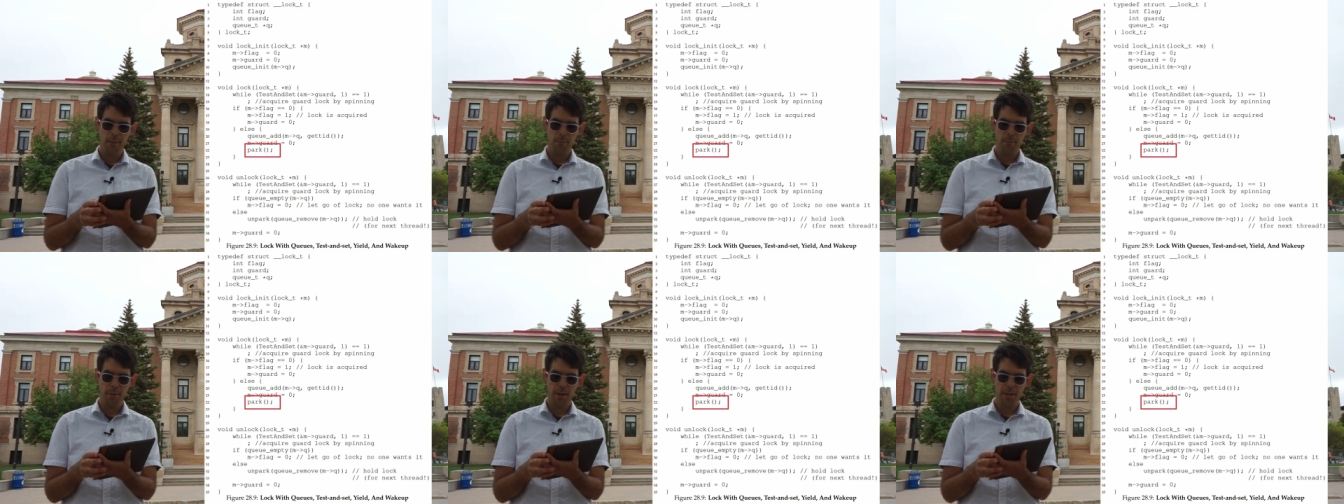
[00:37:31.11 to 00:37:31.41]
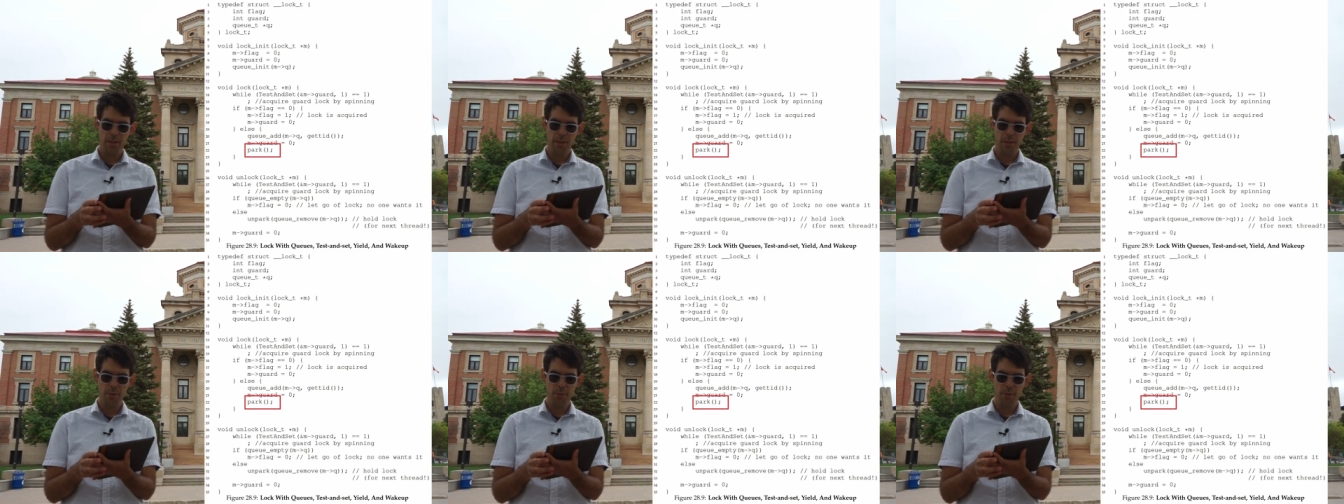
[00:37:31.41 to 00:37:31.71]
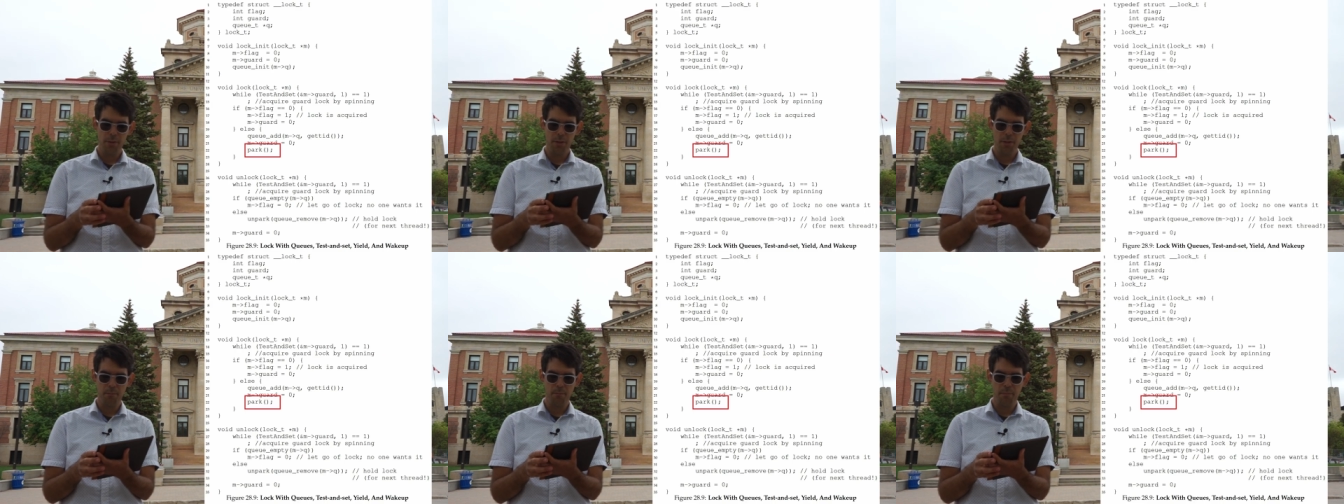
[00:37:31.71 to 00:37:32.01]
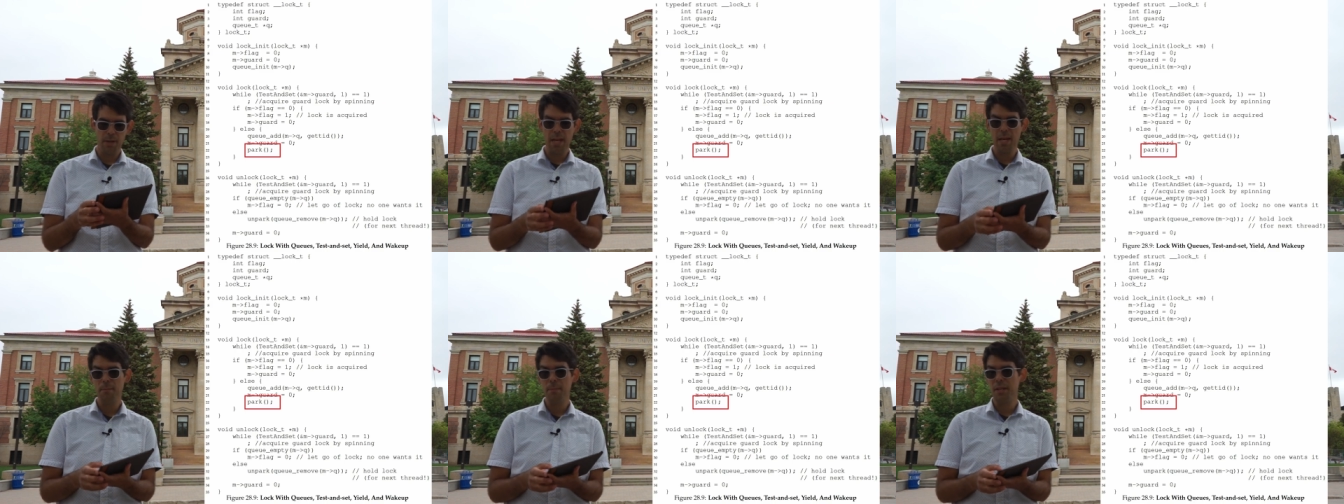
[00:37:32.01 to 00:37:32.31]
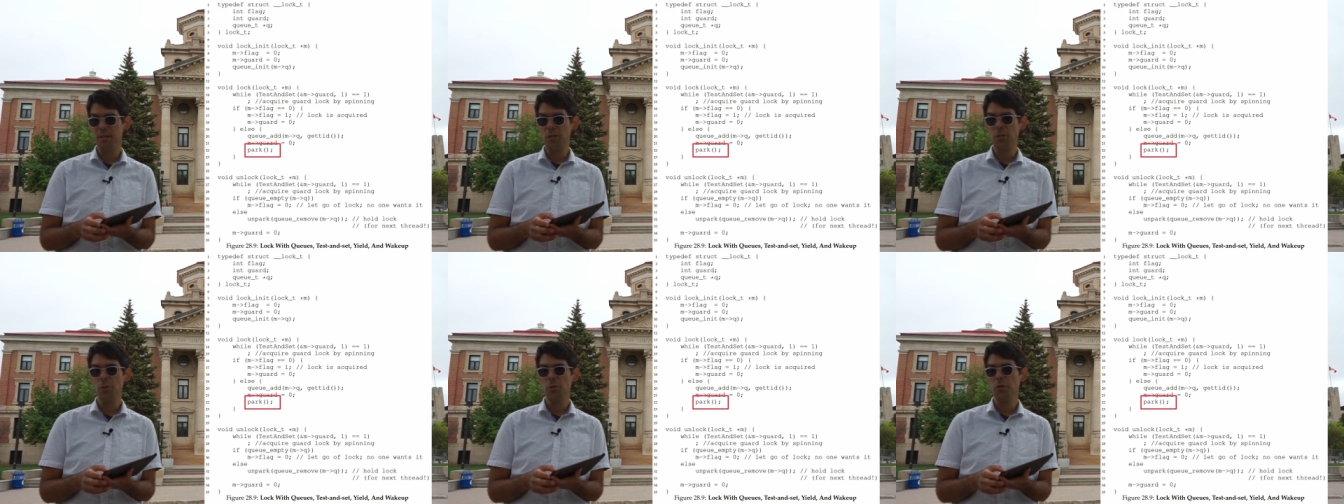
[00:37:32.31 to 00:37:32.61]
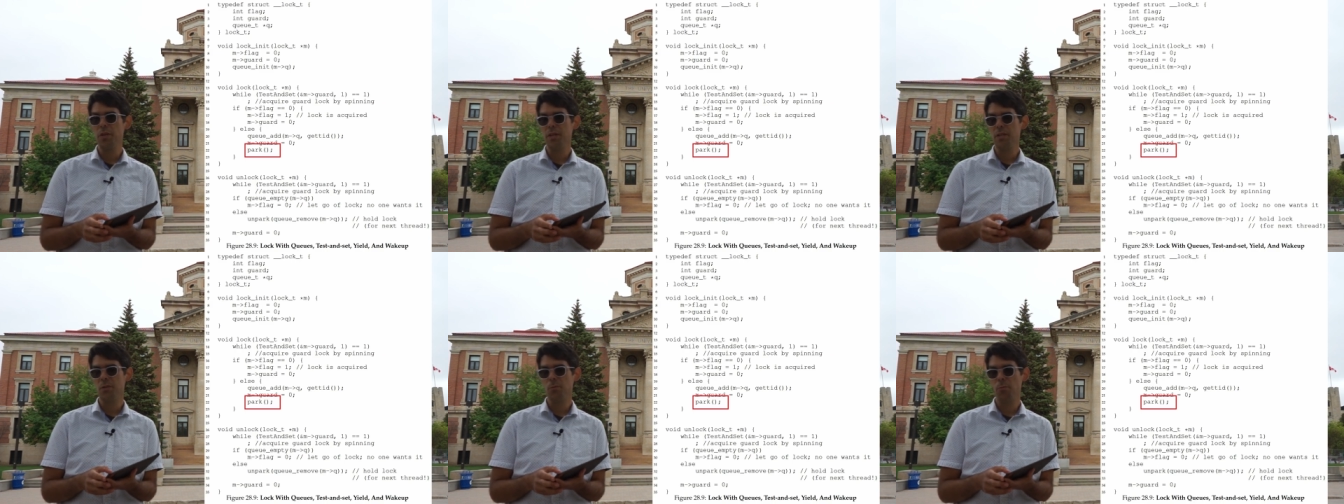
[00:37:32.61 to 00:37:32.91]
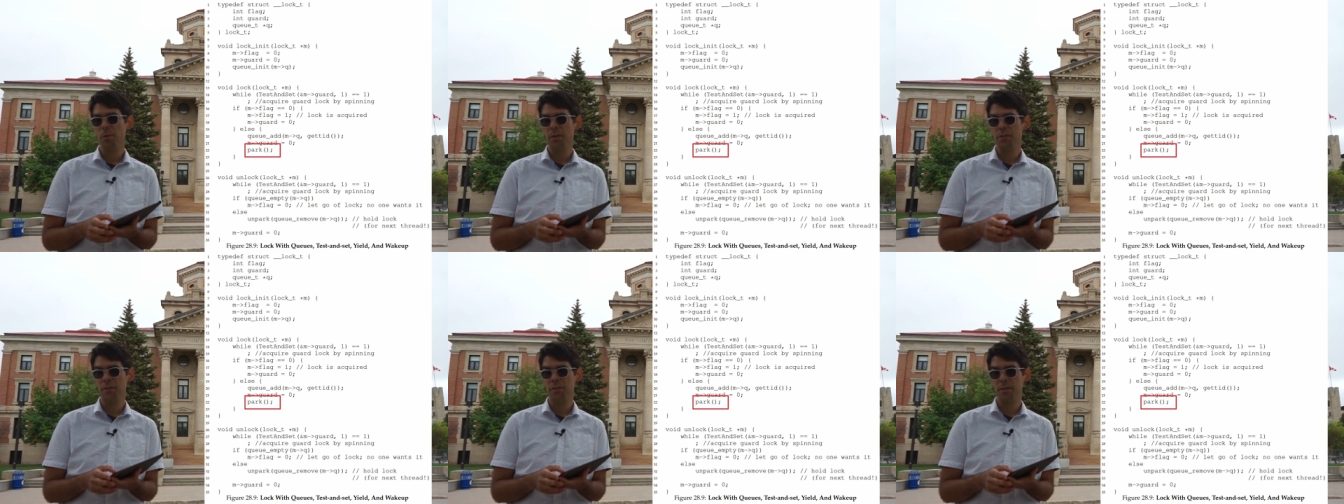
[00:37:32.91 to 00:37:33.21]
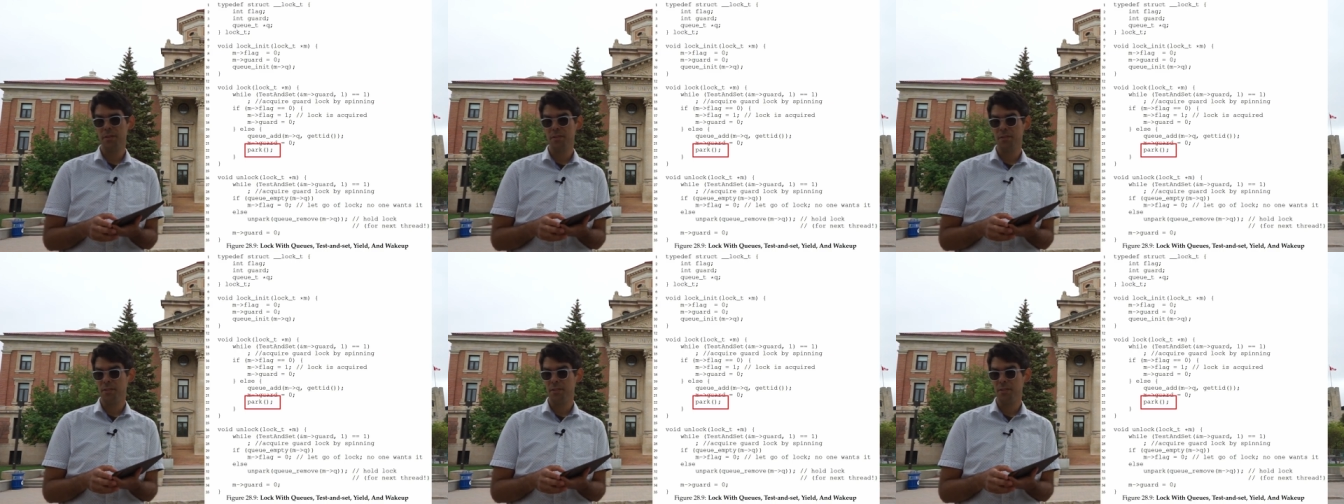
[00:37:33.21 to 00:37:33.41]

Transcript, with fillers: but you could maybe do this with the